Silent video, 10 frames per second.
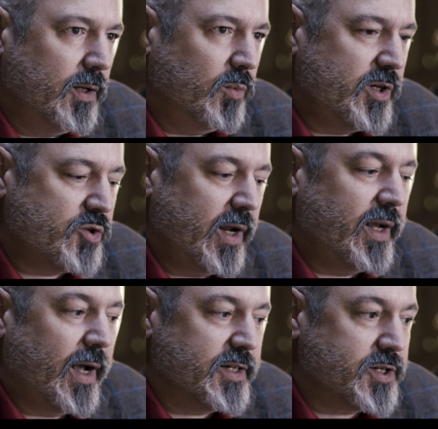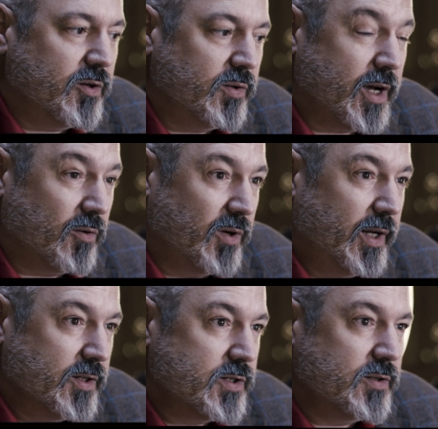And we train guys to go
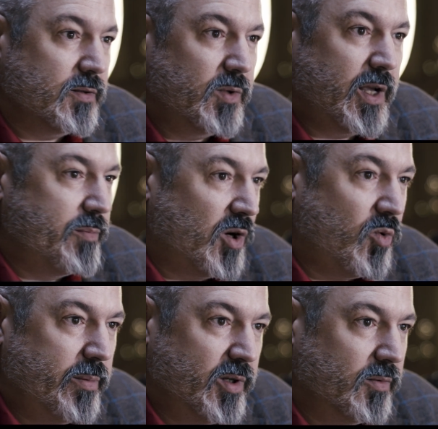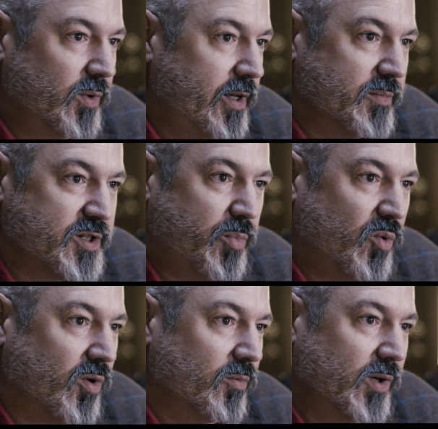downrange. We give them equipment, we give them
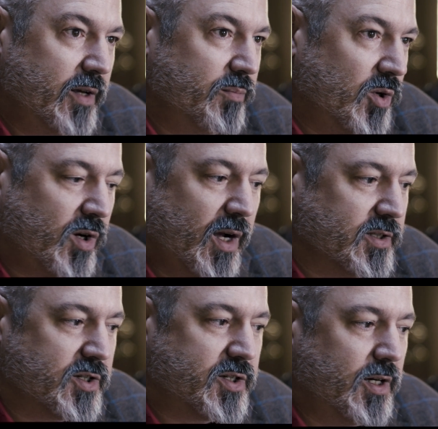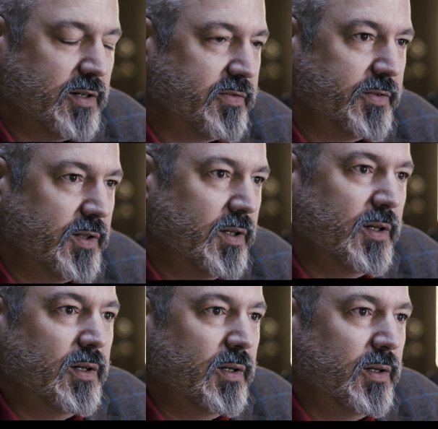support, we give them all kinds of stuff.
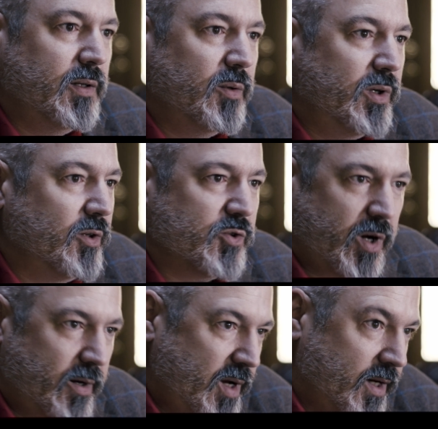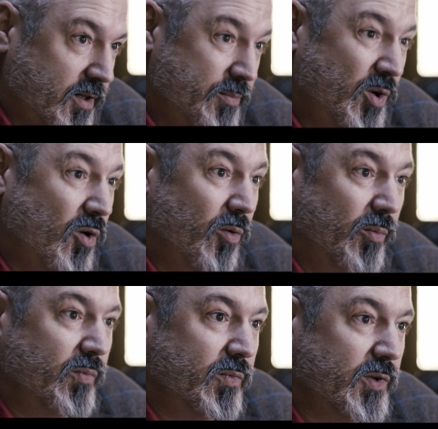We don't train them how to come home.
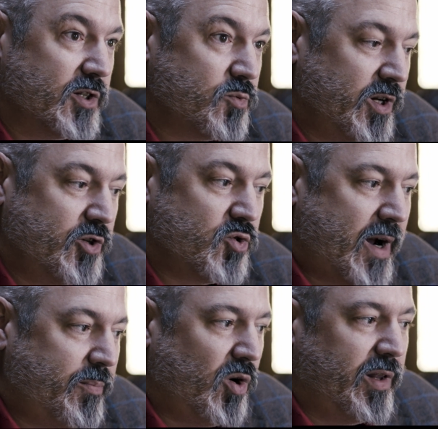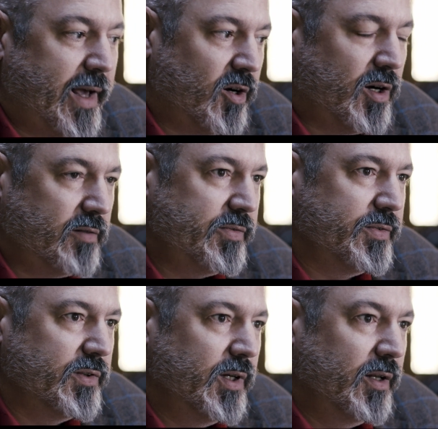Because when you drop all that
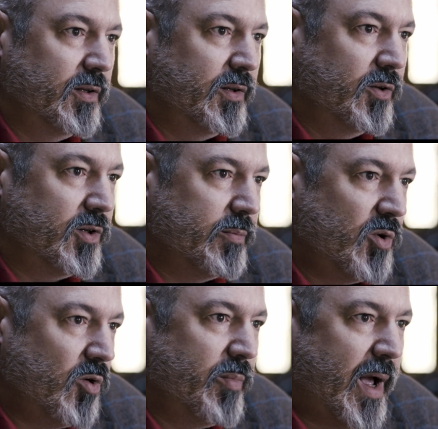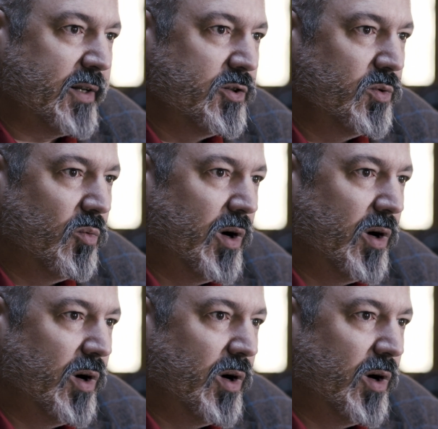off and you come home back to a